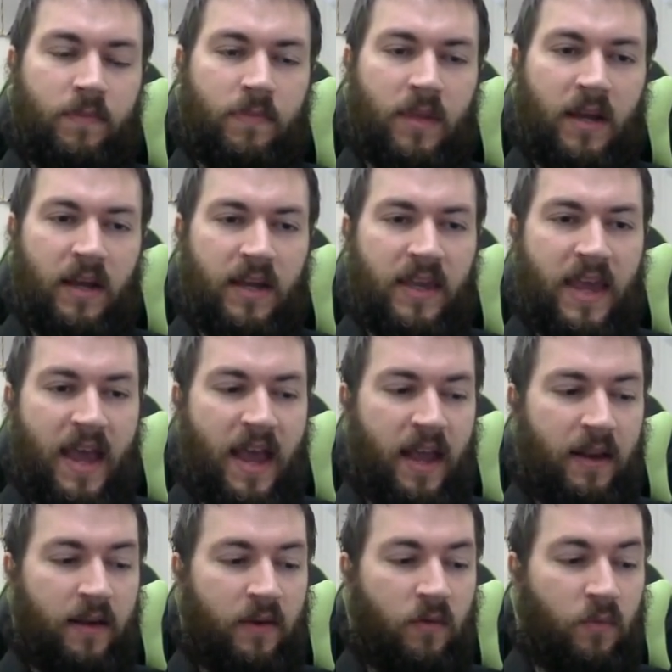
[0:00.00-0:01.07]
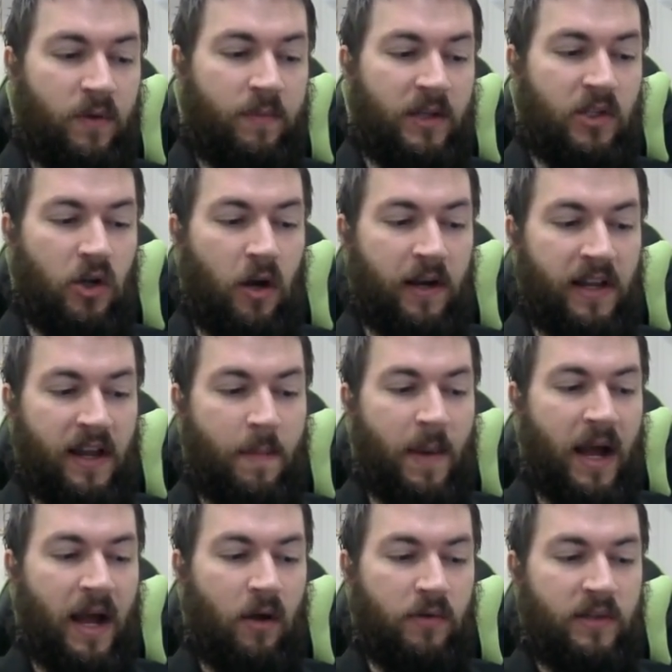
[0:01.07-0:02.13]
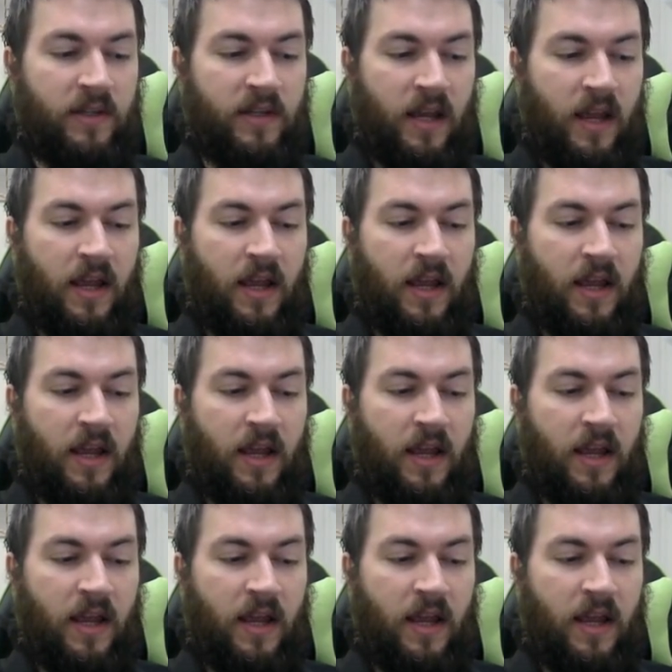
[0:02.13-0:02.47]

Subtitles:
Again, we've been talking about